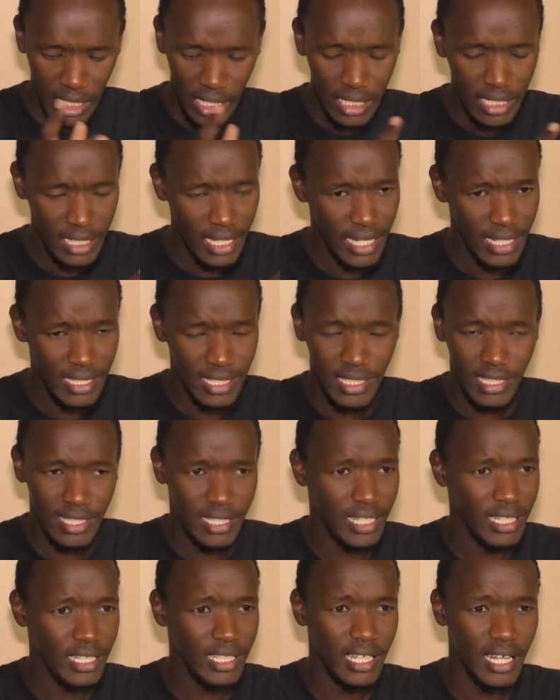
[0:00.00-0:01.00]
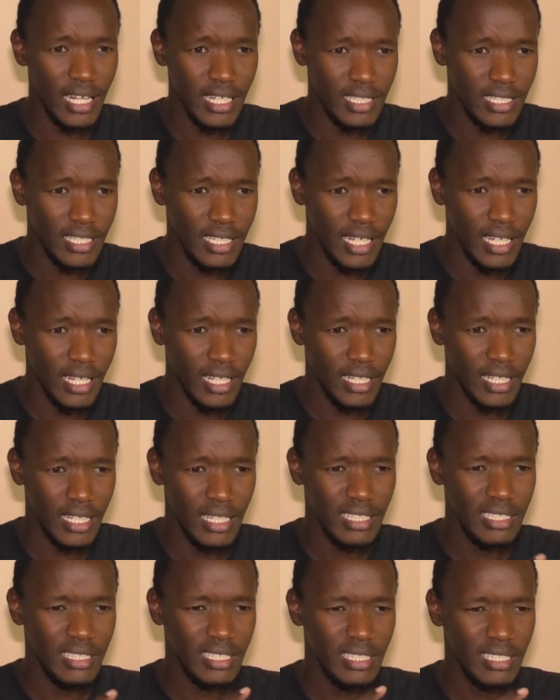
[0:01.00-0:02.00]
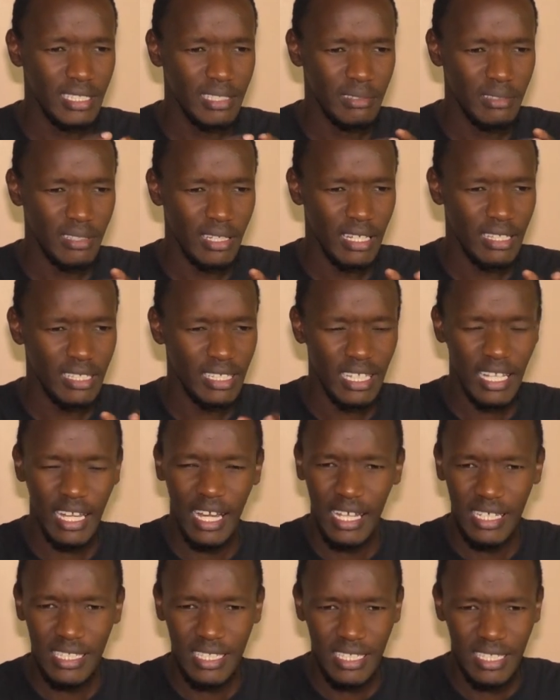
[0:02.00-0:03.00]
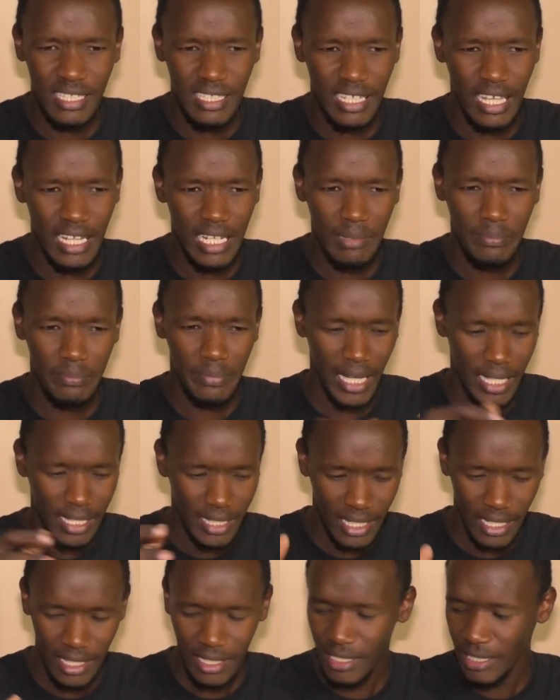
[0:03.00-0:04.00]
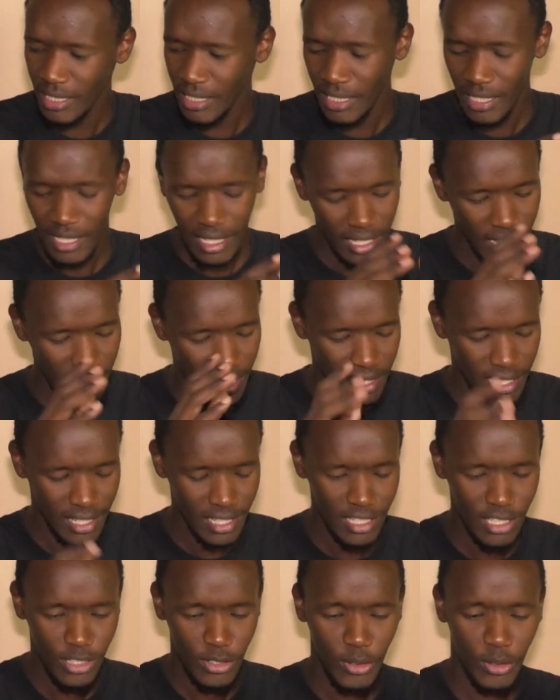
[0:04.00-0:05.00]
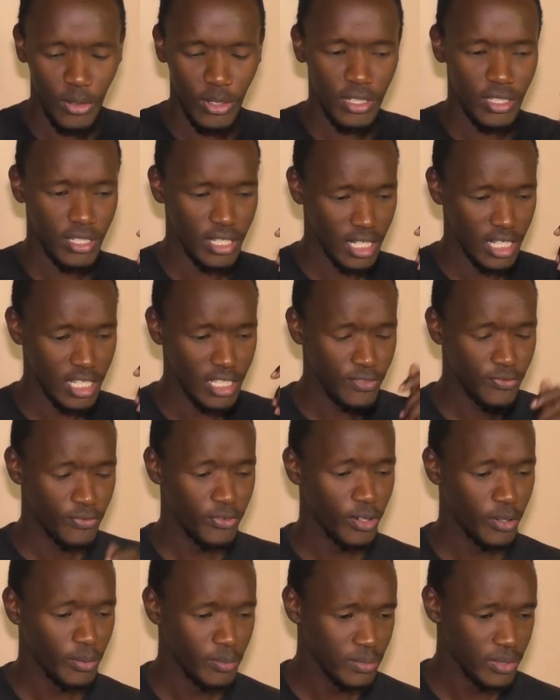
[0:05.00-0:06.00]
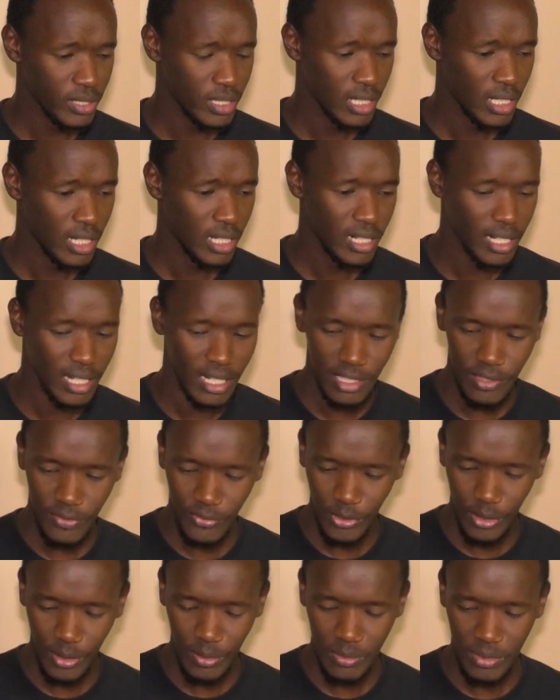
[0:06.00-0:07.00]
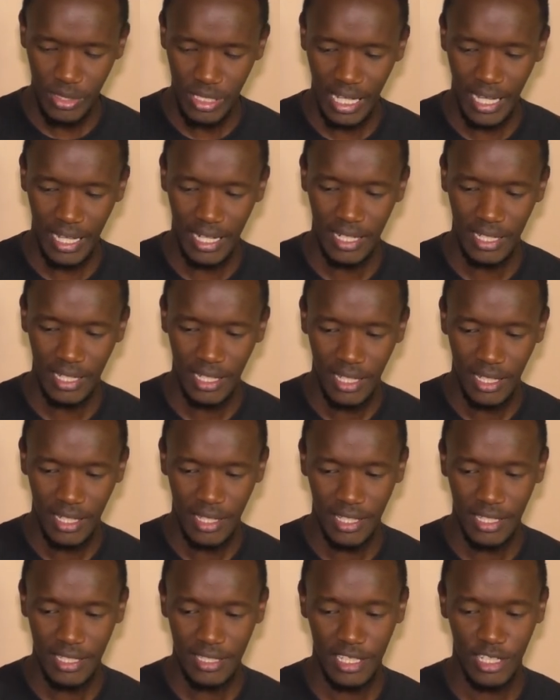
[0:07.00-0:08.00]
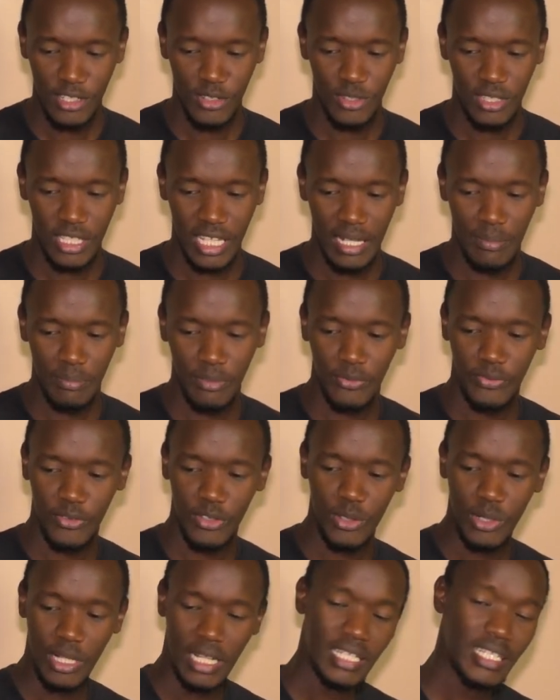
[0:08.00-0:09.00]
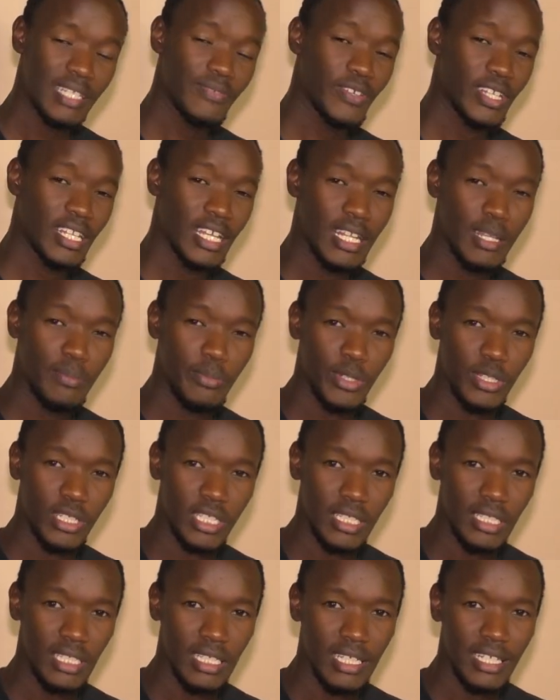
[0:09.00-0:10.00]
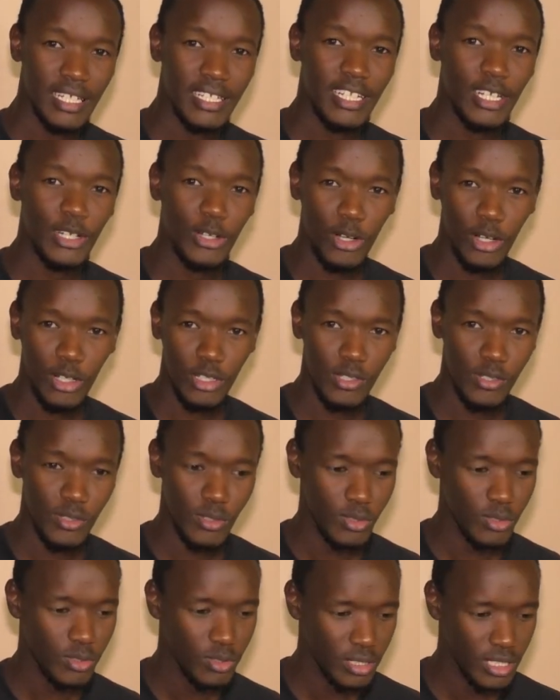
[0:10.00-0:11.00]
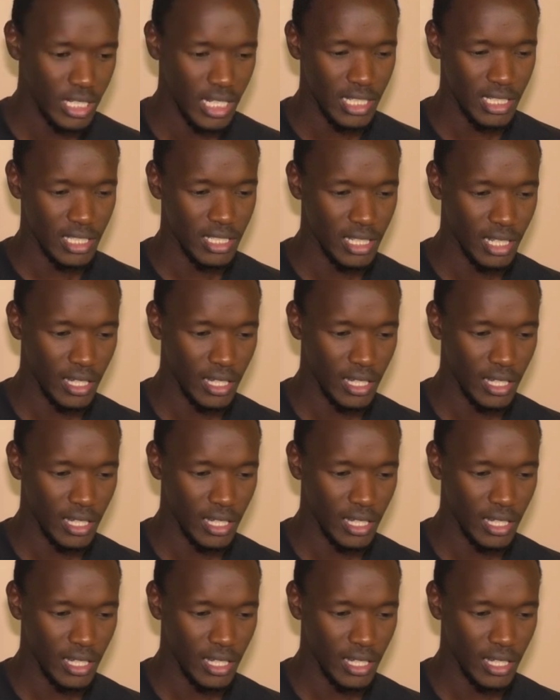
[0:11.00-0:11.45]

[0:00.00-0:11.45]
any artist, any actor, any cast, any minor, there are things called release forms. Release forms are things that you sign before you let even anybody record you. That